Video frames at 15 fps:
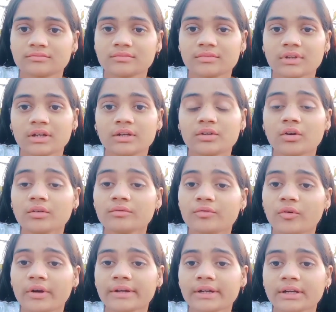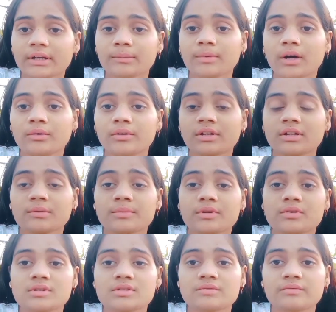don't forget about it, because
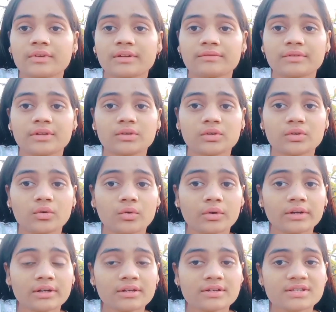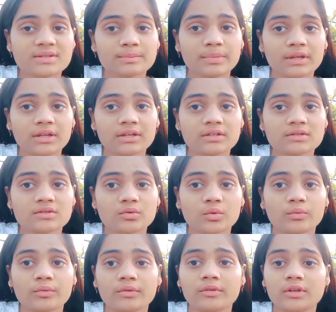when we don't speak, so we
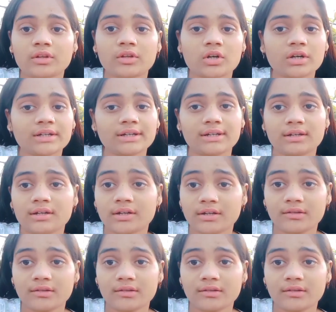will not learn,